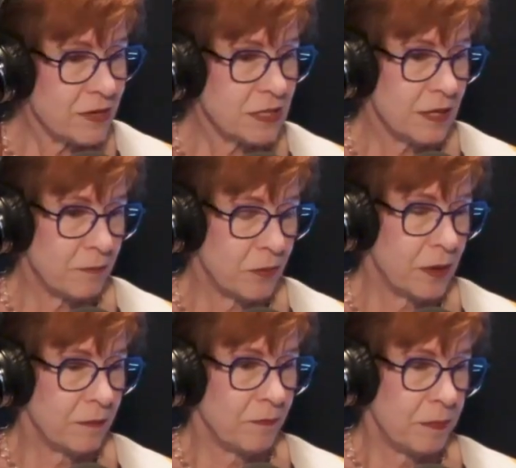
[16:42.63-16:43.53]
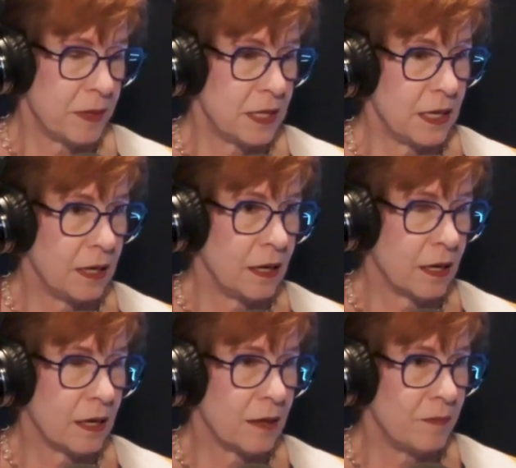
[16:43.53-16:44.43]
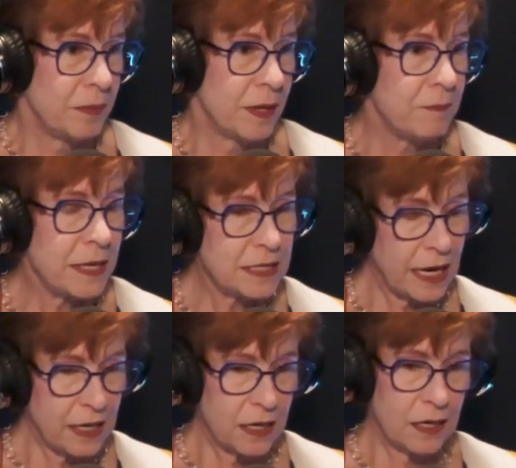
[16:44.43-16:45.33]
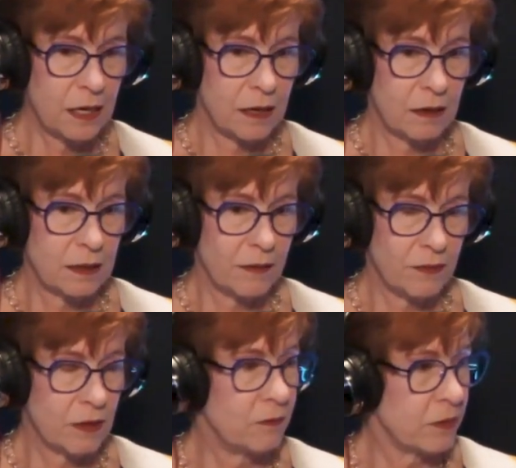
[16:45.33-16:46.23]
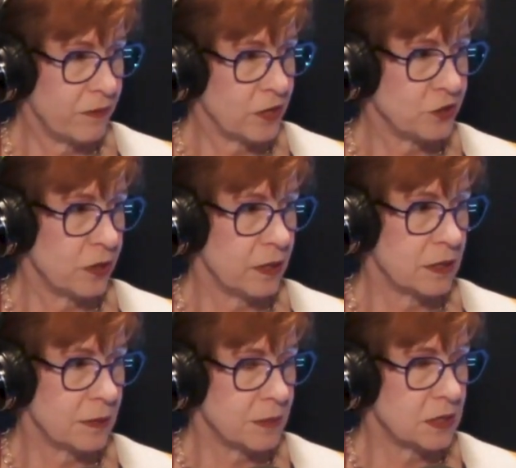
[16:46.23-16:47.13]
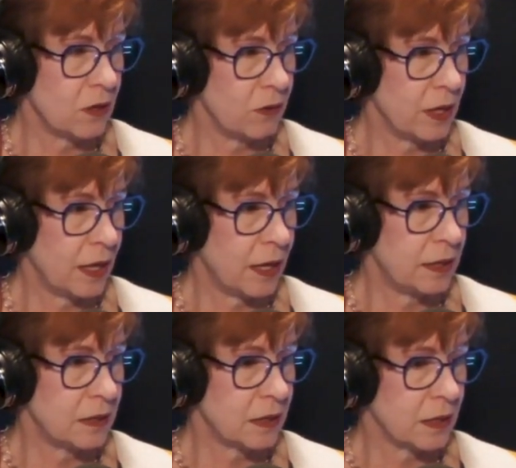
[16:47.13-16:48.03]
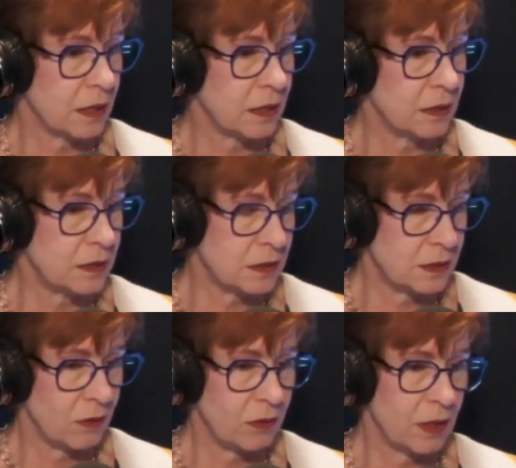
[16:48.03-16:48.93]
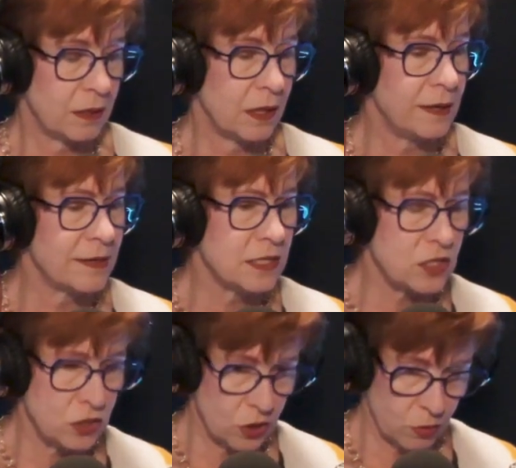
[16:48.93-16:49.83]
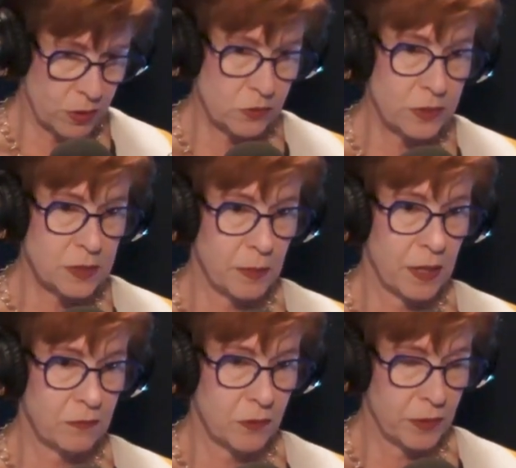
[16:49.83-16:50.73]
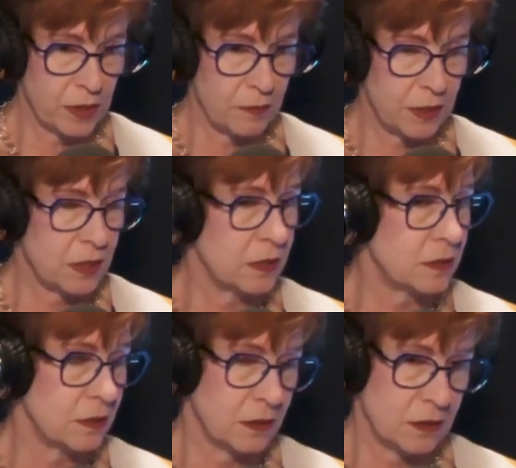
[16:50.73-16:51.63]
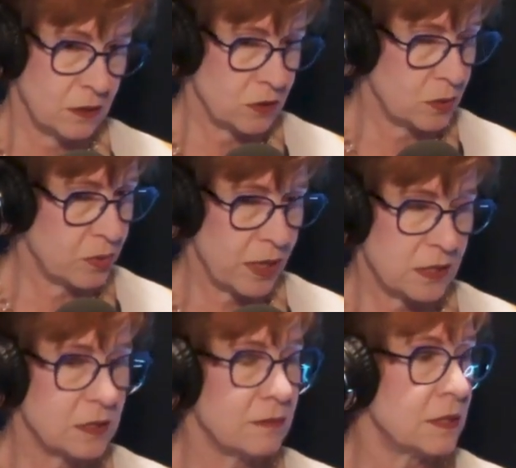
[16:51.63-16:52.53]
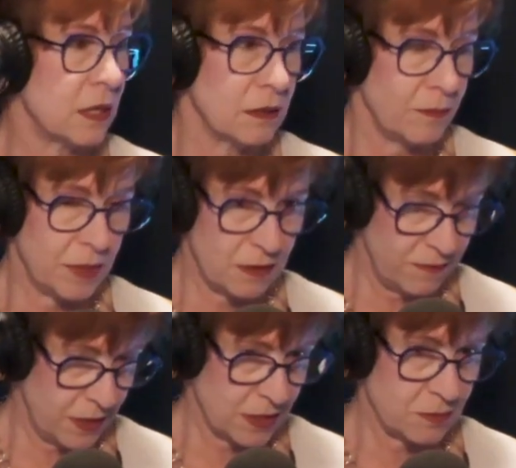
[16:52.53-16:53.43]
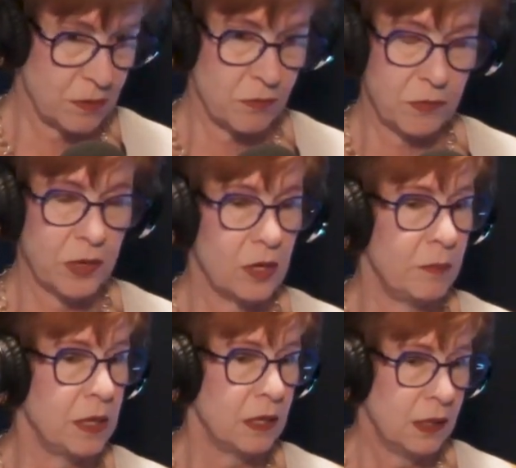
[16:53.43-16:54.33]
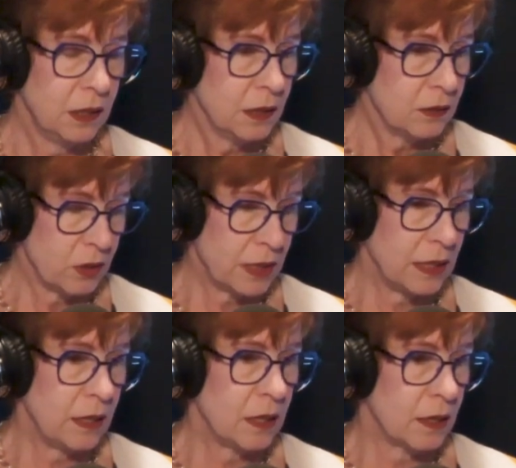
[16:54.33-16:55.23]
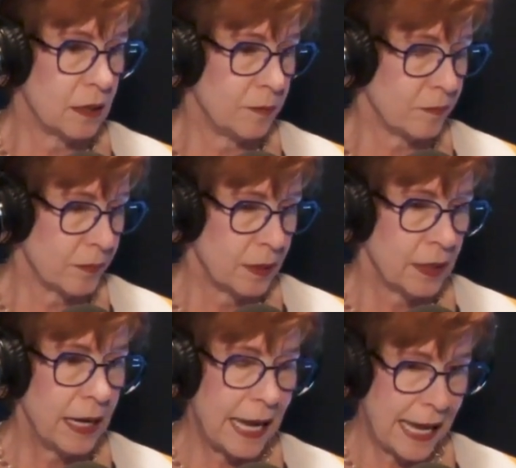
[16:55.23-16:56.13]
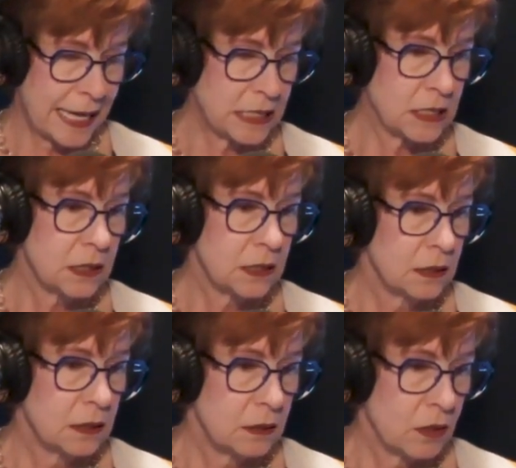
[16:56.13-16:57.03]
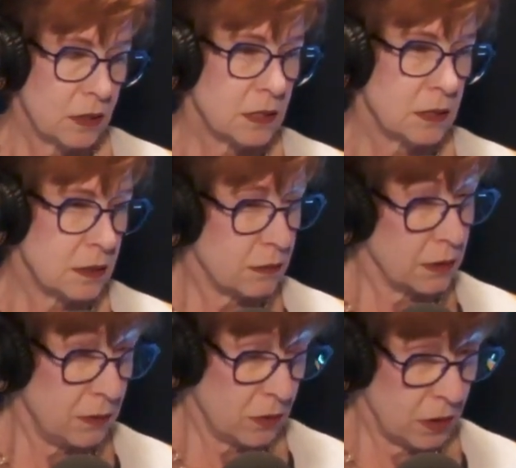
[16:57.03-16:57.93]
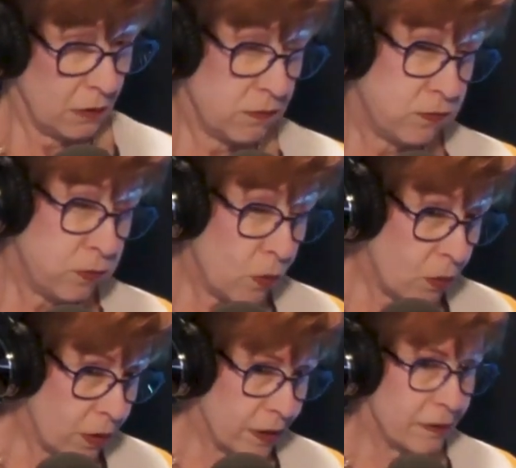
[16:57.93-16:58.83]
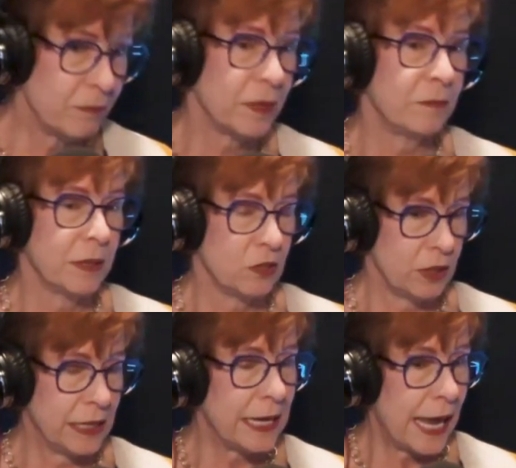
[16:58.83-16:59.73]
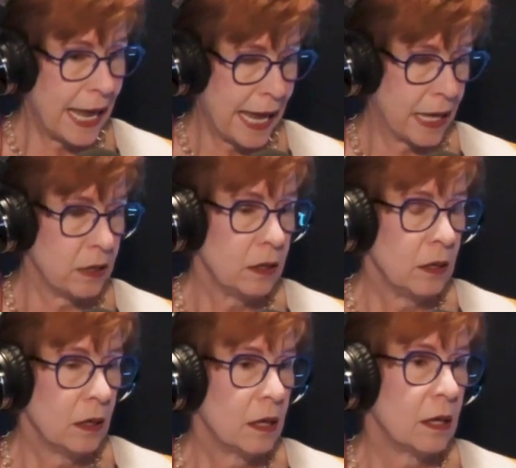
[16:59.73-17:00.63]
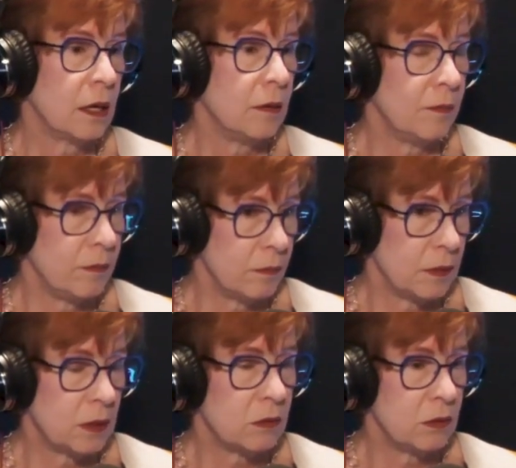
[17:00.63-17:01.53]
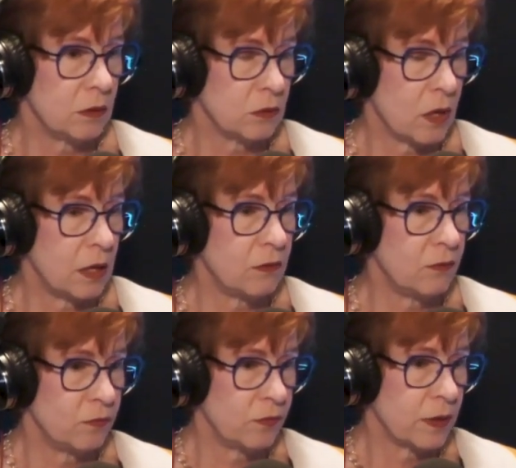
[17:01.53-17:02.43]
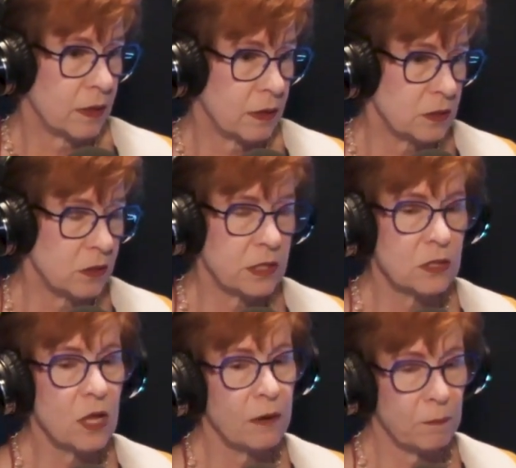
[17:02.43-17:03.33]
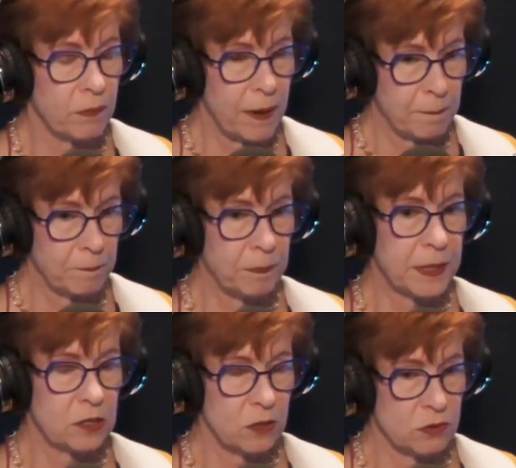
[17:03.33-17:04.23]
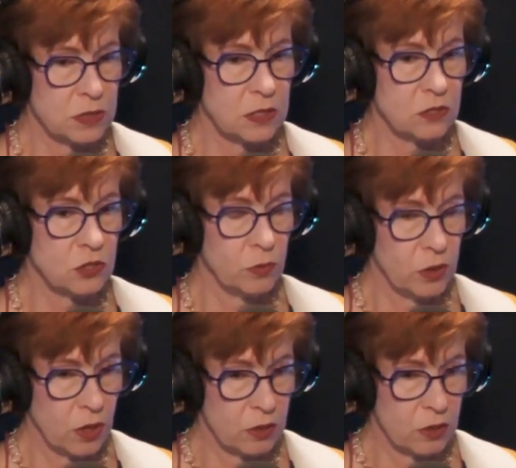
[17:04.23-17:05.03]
an important thing, um, maintaining a level of professionalism so that at, uh, so that agencies know what to expect when we're coming in, so there's no surprises. We tell them in advance what we're going to be looking um, at, not necessarily looking for, but mm -hmm. but mm-hmm. looking at. Um, there's a lot of uh, so there's a lot of prep that goes into an audit.